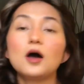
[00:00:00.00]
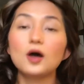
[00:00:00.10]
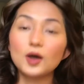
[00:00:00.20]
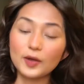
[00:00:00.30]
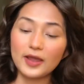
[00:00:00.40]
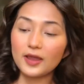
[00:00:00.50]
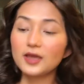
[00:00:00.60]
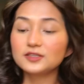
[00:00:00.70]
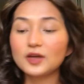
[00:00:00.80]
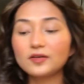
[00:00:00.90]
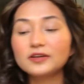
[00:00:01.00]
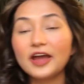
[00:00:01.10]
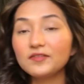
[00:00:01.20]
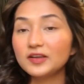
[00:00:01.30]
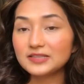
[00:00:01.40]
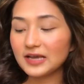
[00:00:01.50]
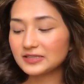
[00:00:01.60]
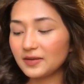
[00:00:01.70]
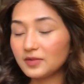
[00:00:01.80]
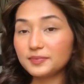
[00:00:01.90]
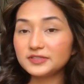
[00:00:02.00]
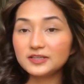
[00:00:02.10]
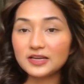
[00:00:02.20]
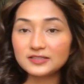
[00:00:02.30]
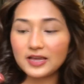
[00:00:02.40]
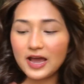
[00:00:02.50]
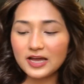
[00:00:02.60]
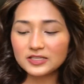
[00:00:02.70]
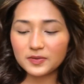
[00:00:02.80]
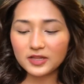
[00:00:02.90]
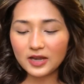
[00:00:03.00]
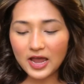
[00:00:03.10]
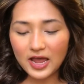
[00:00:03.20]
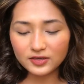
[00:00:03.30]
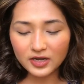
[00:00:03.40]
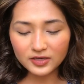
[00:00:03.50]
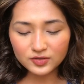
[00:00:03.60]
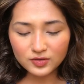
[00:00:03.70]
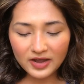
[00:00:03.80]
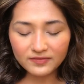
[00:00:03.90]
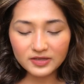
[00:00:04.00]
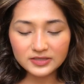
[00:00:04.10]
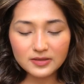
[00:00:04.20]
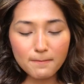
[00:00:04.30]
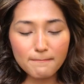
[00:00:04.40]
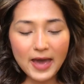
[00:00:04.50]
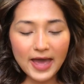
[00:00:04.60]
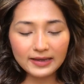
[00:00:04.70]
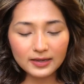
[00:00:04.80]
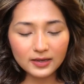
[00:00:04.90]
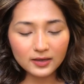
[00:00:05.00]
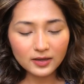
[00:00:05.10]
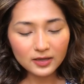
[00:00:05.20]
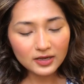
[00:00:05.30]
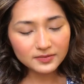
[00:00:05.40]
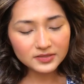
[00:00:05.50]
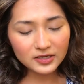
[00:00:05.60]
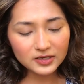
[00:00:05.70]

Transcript: Okay, so I don't have the exact same lipstick that she has, but then I do have this MAC lipstick.